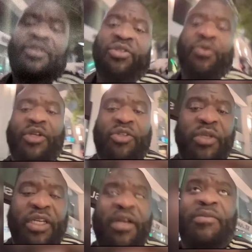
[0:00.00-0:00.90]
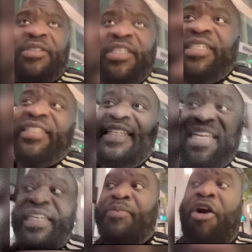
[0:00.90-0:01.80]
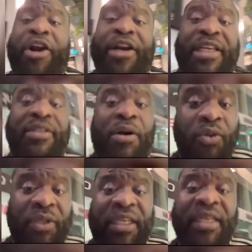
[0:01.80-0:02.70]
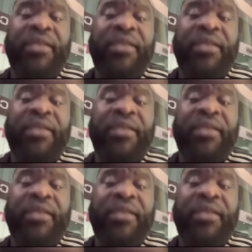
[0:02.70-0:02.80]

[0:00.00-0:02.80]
situation when it comes to these Diddy parties only.